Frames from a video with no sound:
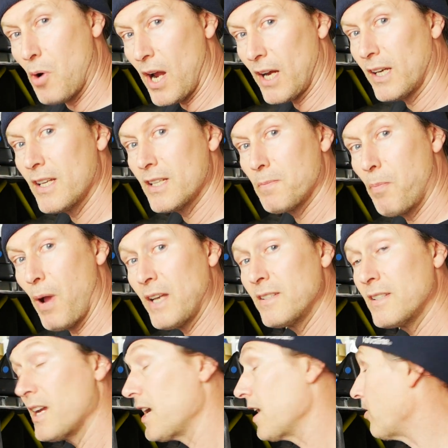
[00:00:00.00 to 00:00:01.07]
bracket's
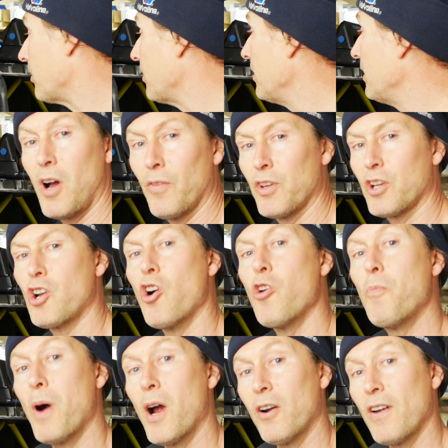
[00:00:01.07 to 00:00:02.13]
bent here. On the
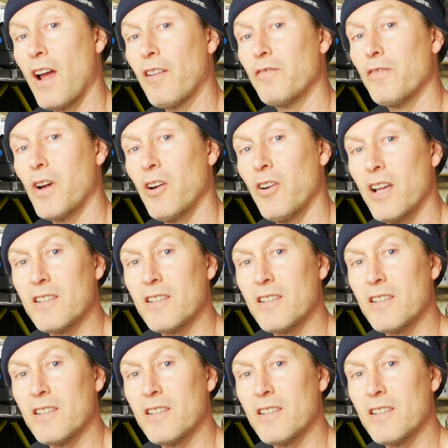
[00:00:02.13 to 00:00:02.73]
Copart advert,